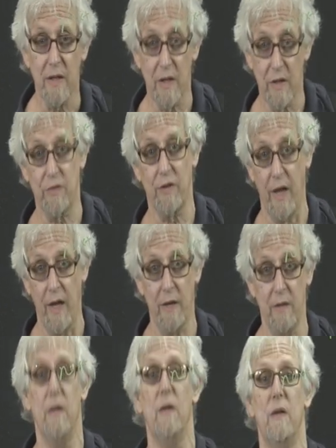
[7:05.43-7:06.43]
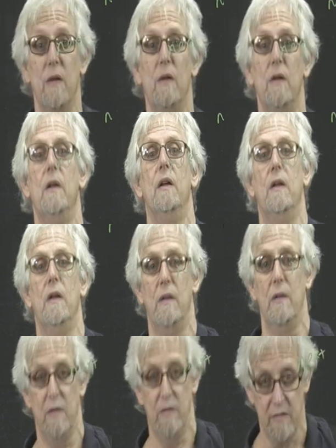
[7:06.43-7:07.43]
It's a
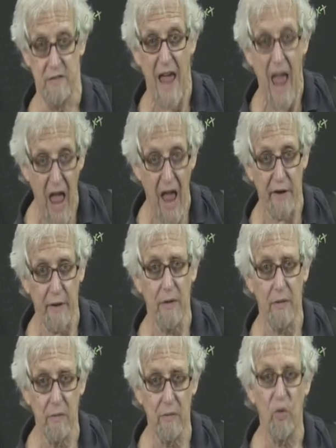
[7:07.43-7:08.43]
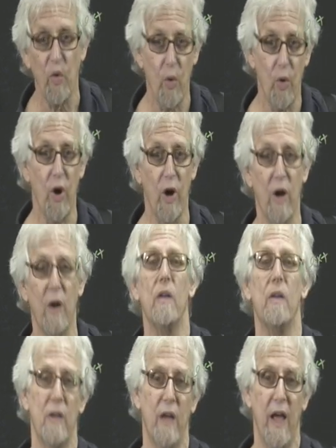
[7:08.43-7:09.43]
10 or
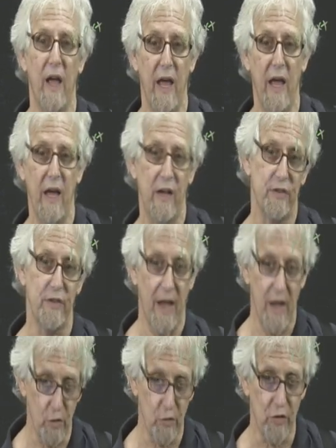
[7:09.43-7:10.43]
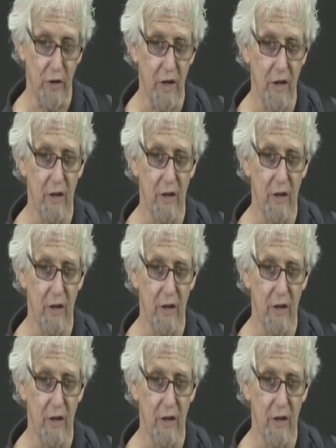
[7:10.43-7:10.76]
a hex alpha.